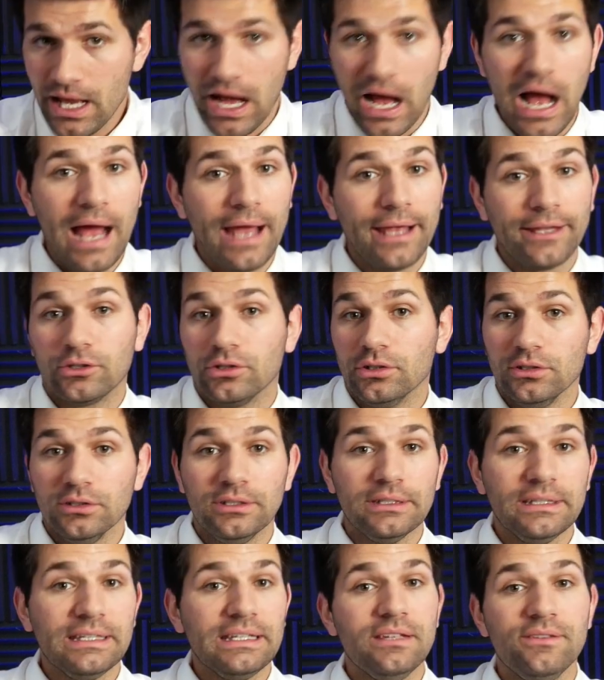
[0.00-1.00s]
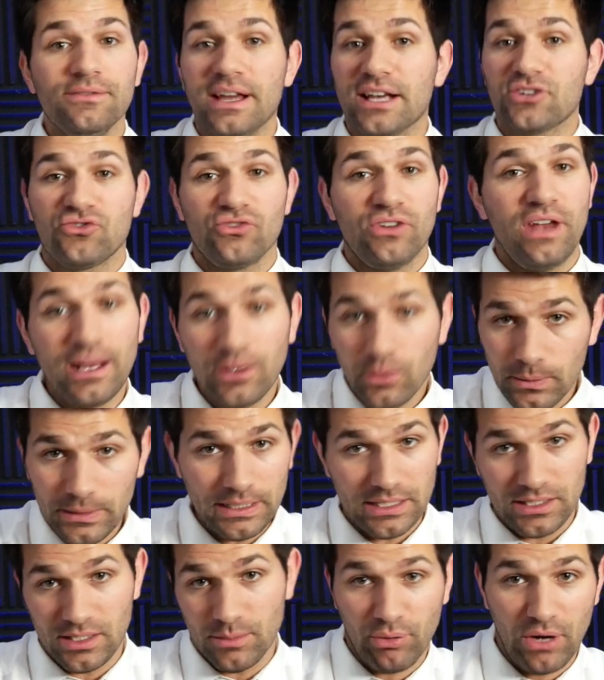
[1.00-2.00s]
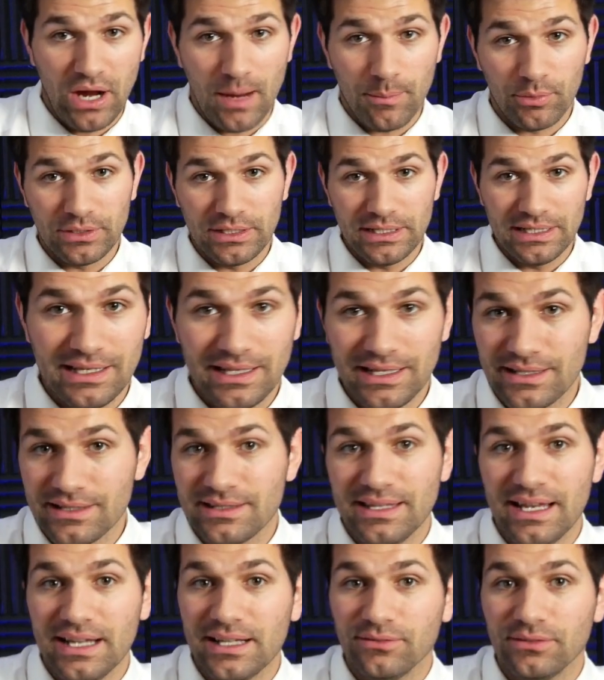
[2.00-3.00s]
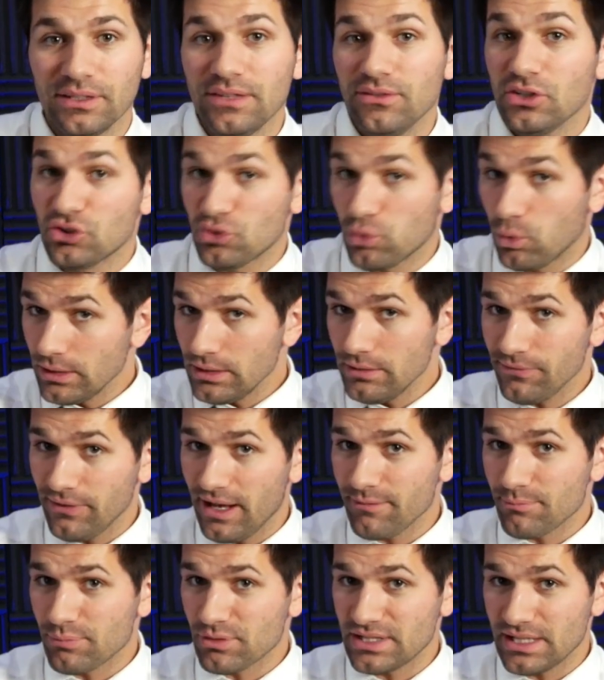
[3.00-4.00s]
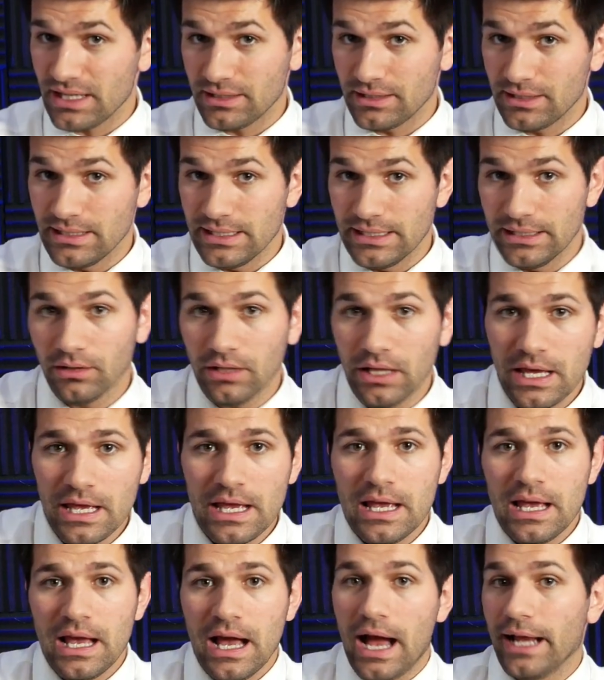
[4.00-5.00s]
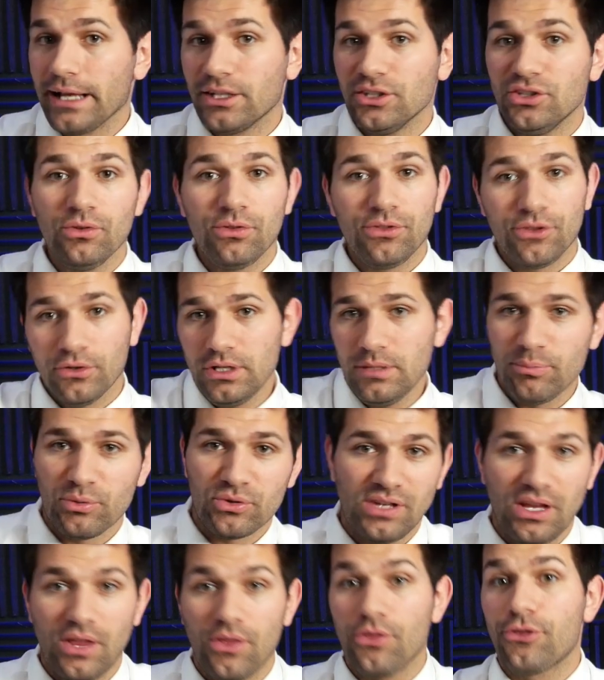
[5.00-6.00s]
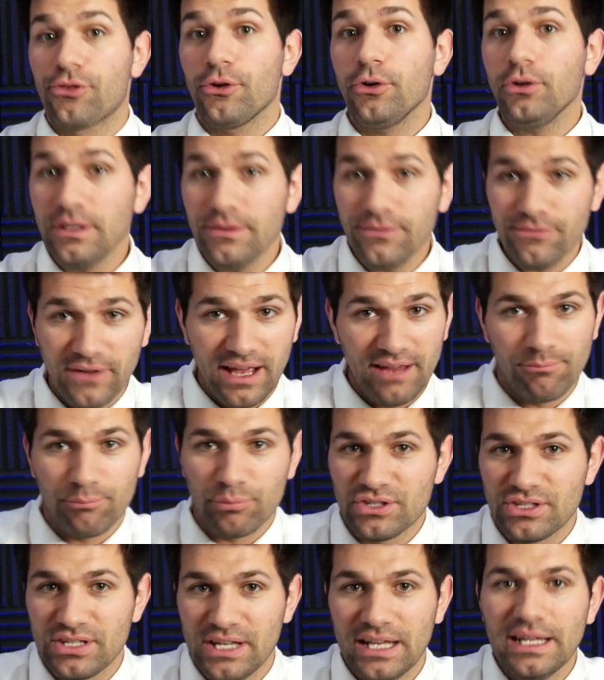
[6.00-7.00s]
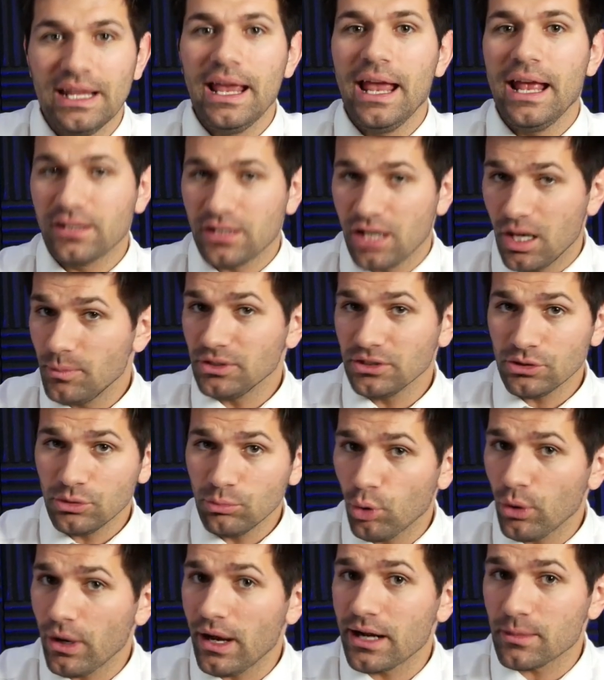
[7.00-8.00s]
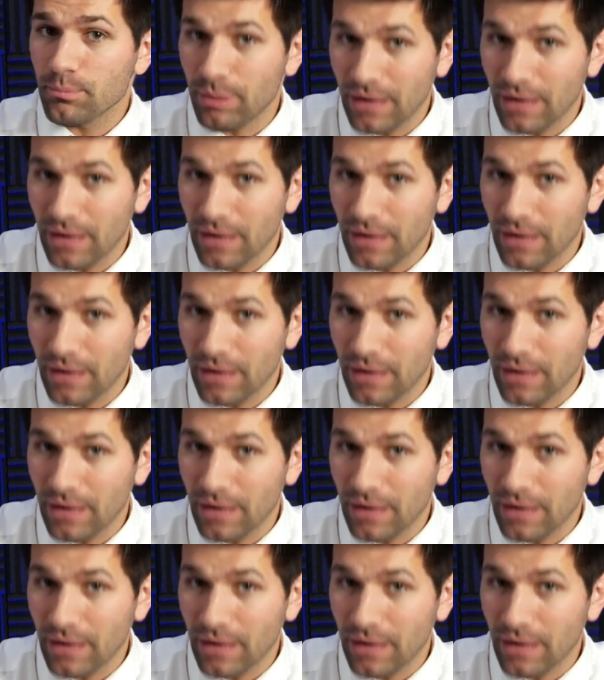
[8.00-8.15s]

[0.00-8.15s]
I could leave extra equity in the property. Instead of leaving 25% in the deal, I could do 30%, 35%, and come a little more out of